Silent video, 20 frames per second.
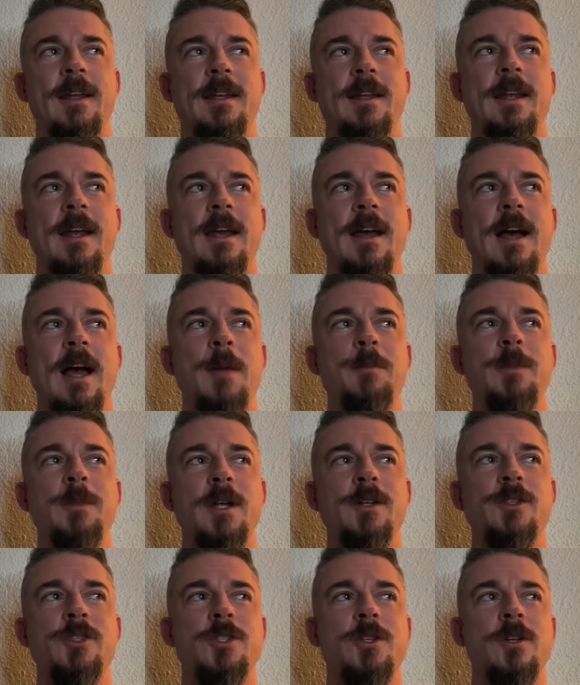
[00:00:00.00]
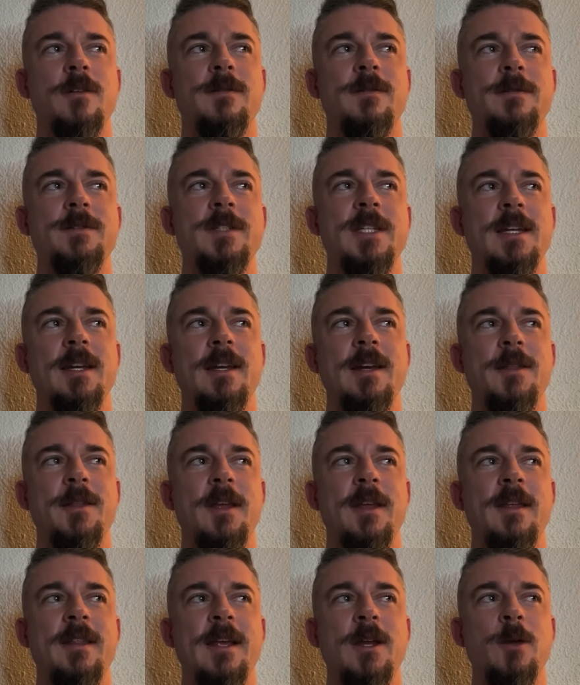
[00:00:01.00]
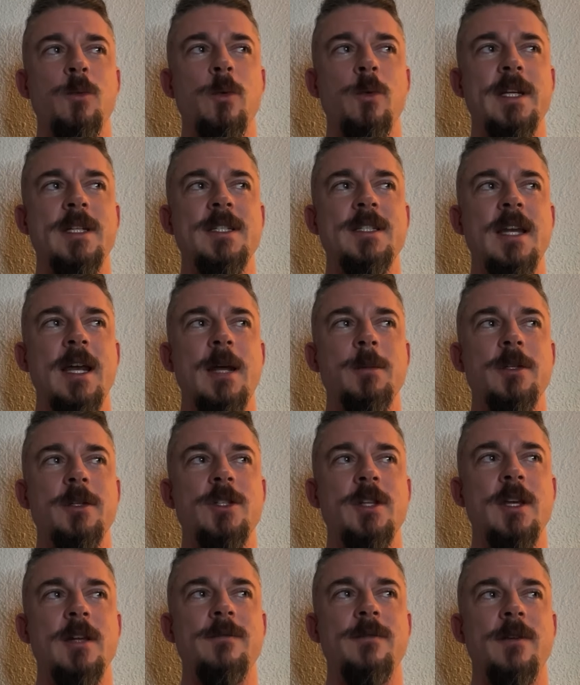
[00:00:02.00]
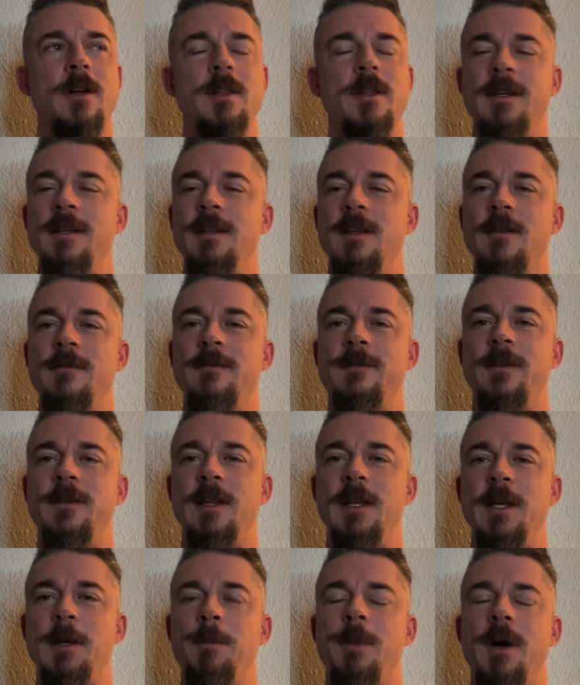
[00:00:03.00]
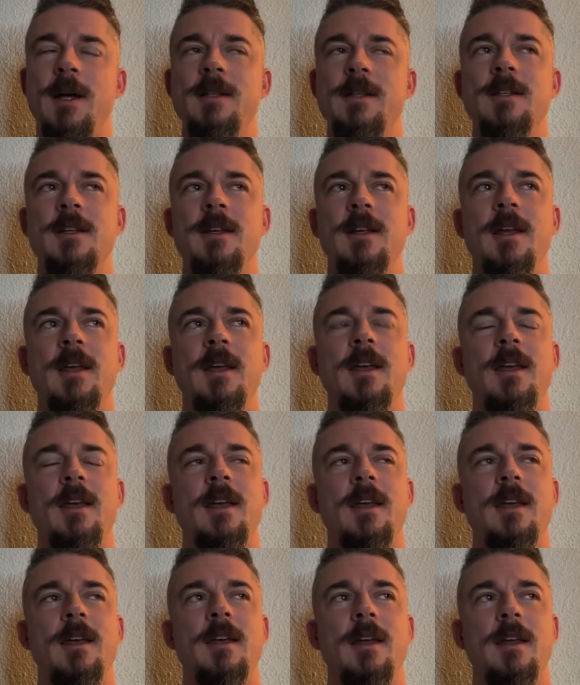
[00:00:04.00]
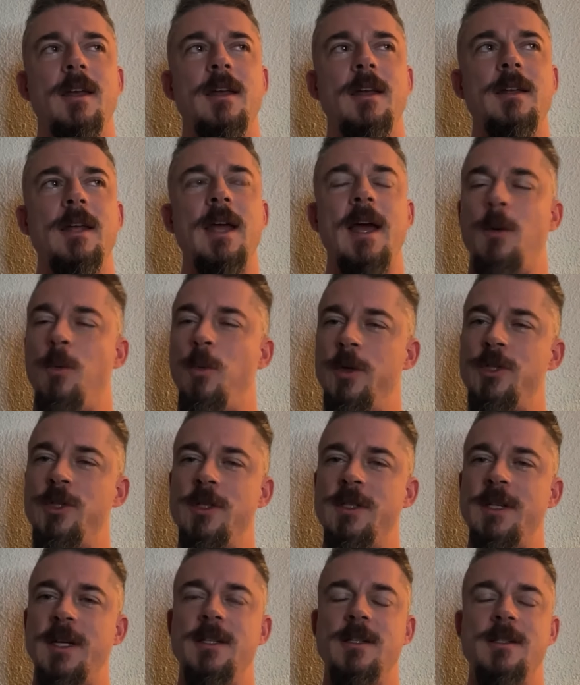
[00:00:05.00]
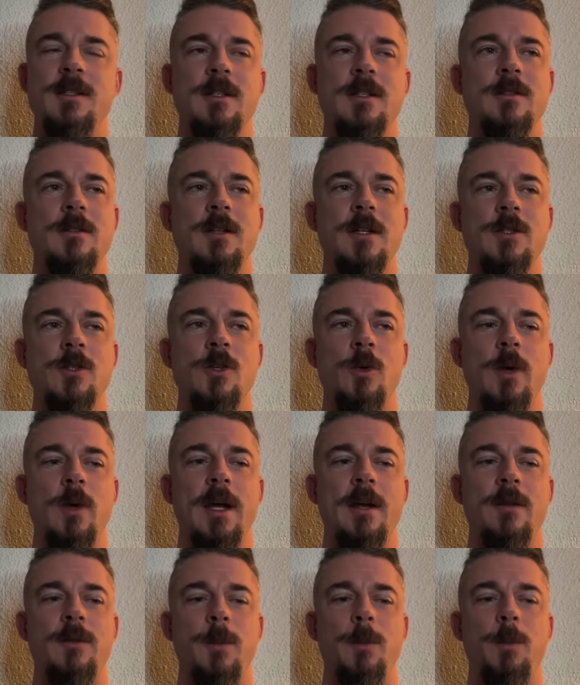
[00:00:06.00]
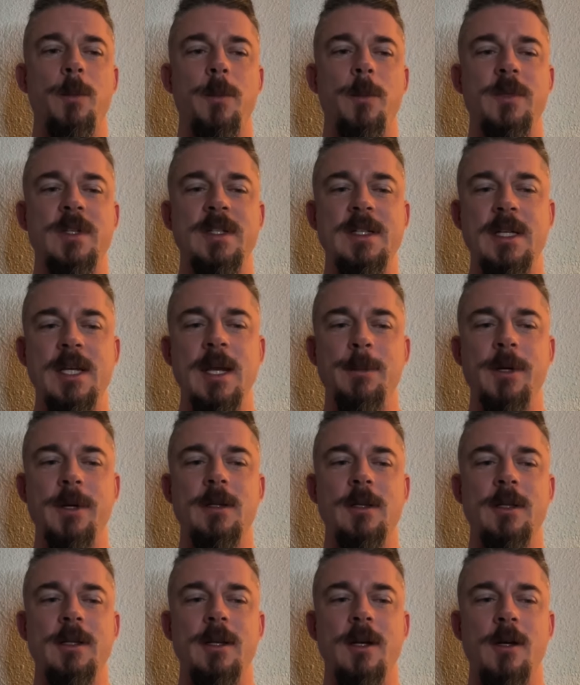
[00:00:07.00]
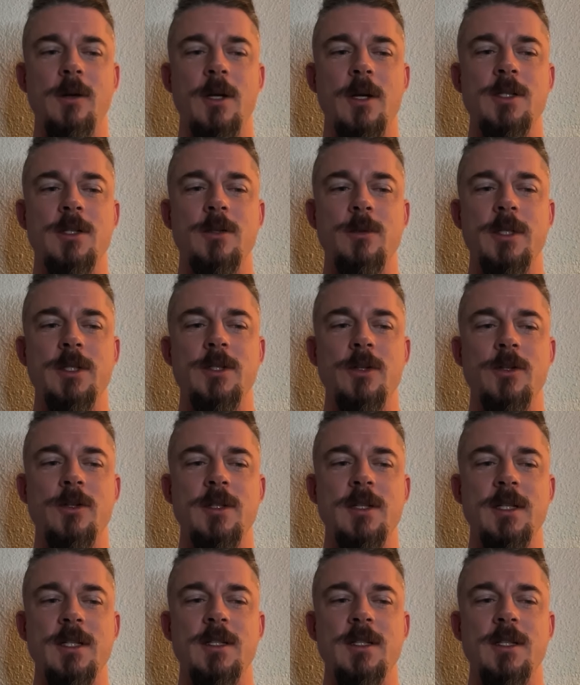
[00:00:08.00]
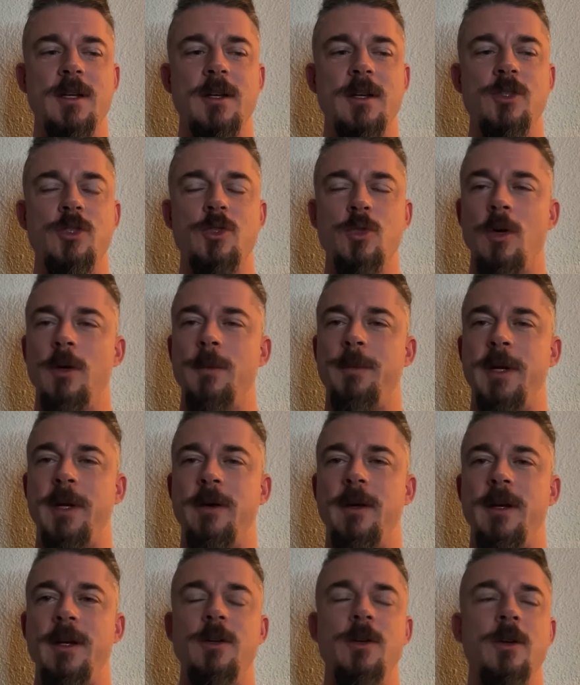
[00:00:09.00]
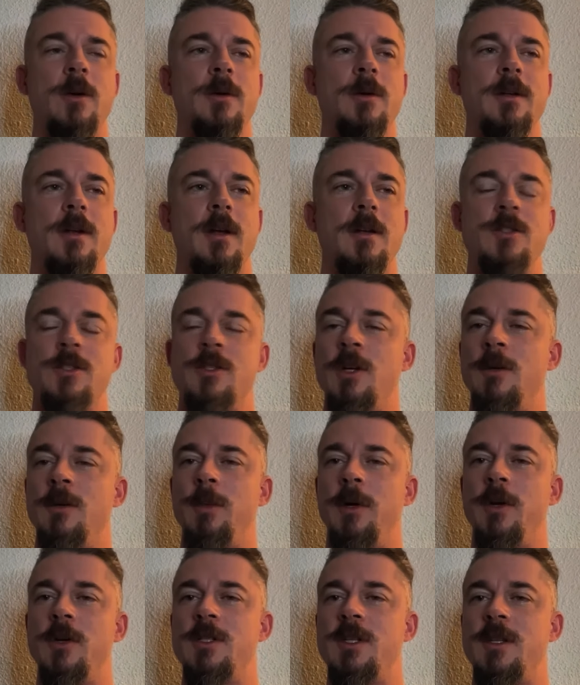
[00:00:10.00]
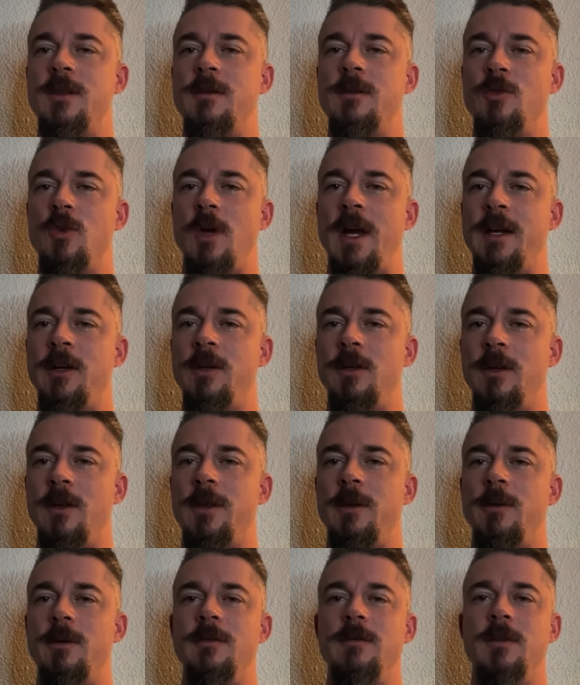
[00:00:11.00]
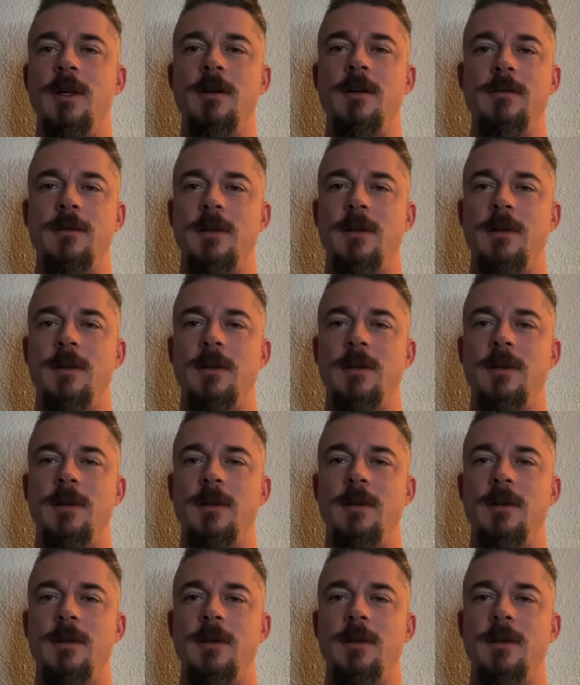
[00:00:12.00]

Yeah, I'm not sure if I've seen anything that can reestablish that falling in love feeling. But yeah, what you said is correct. That typically across the research, this is a short period, you know, on Sternberg's triangular theory of love,